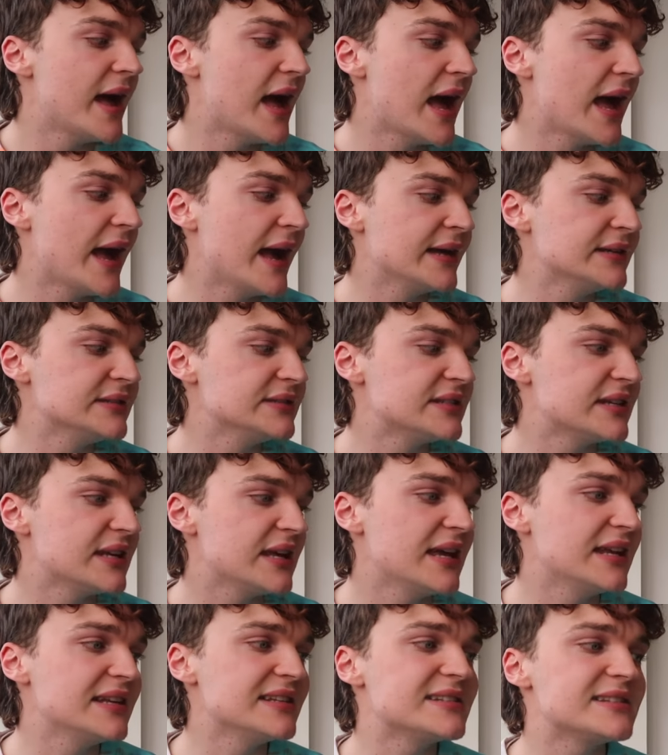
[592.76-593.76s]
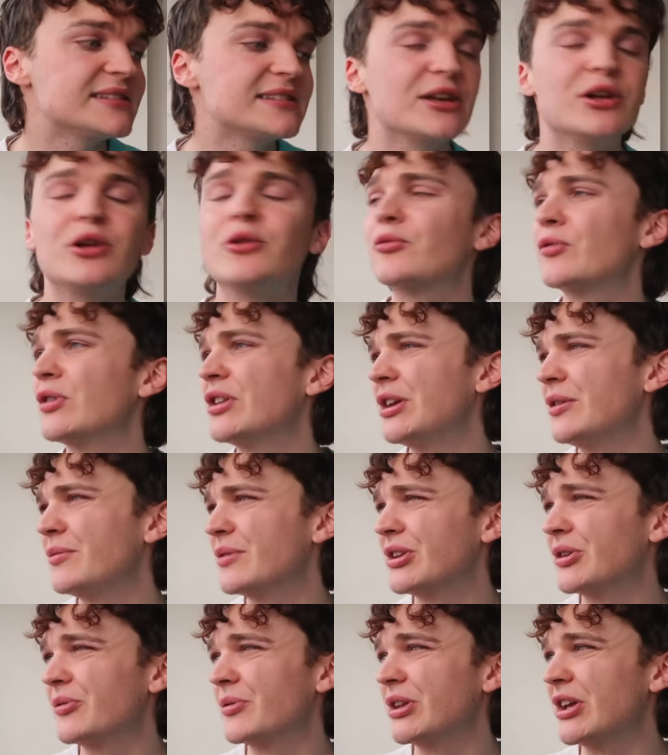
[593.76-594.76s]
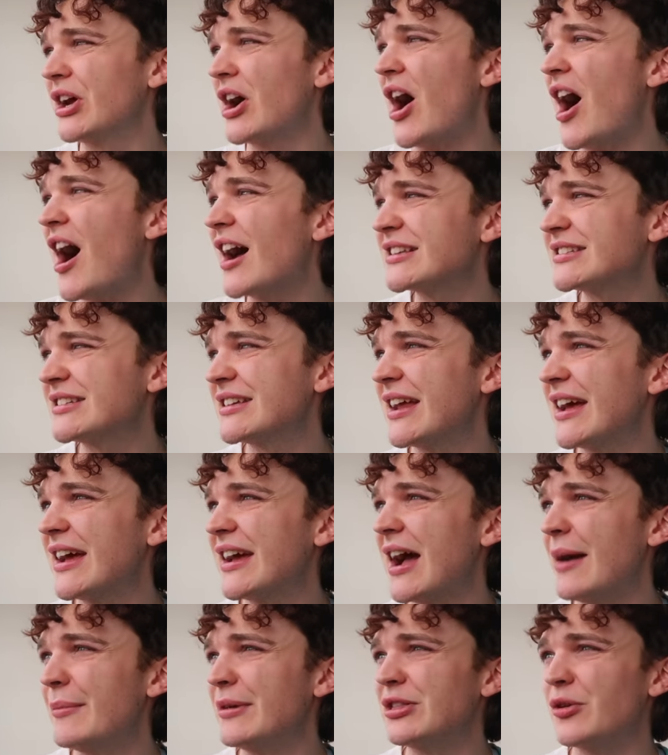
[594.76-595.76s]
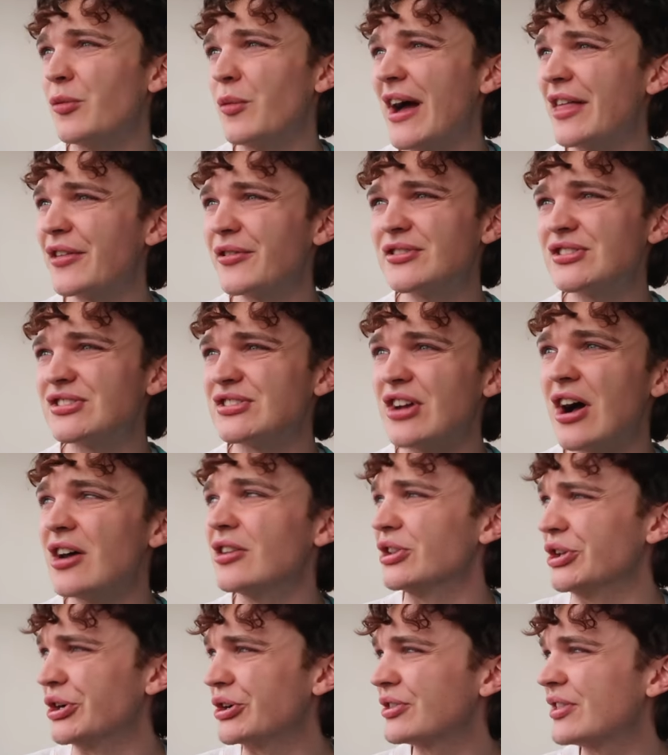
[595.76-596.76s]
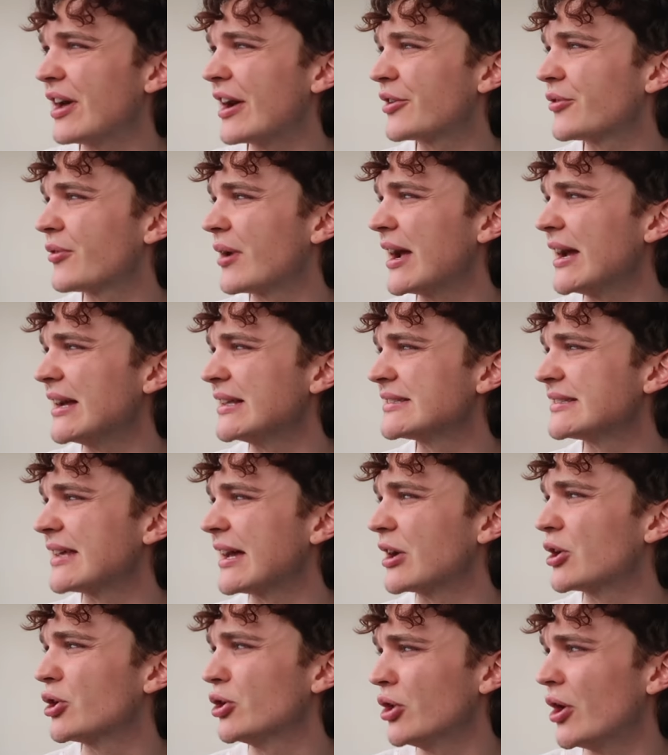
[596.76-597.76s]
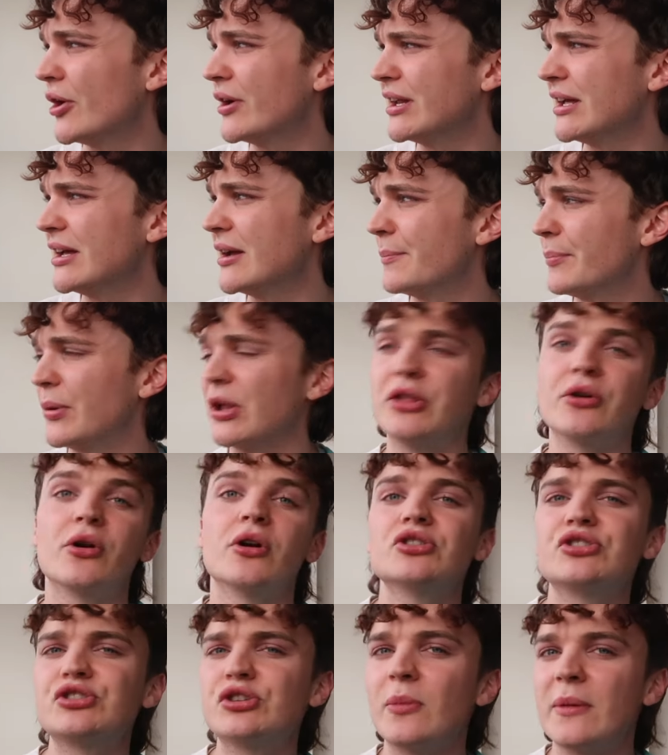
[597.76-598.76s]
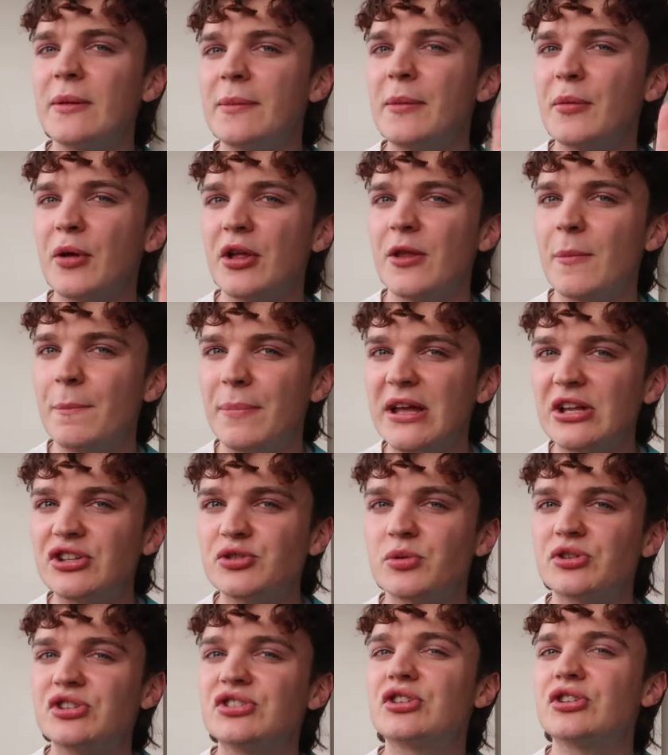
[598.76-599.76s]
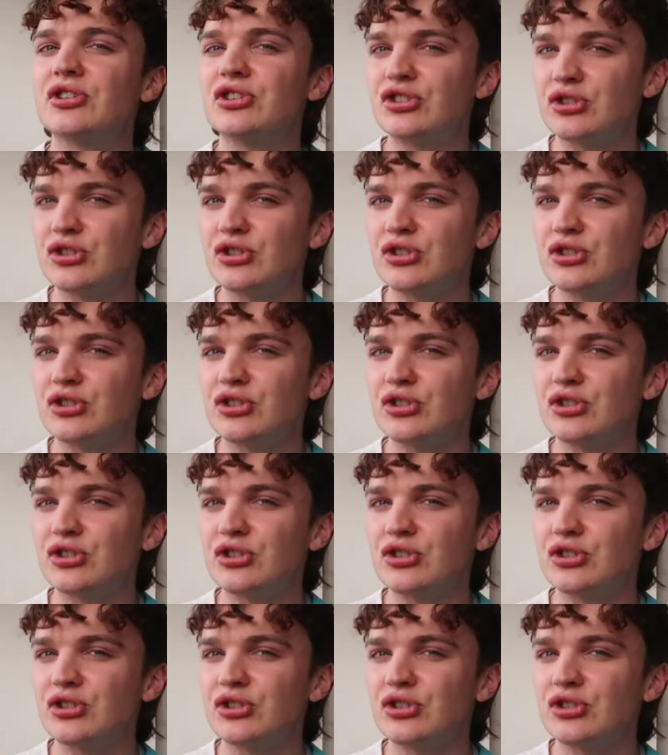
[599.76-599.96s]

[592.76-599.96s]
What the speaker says: And it is still really, really, really hot today. I mean, the weather does not look that great. It's like cloudy, but there are so many people on the beach, which is gonna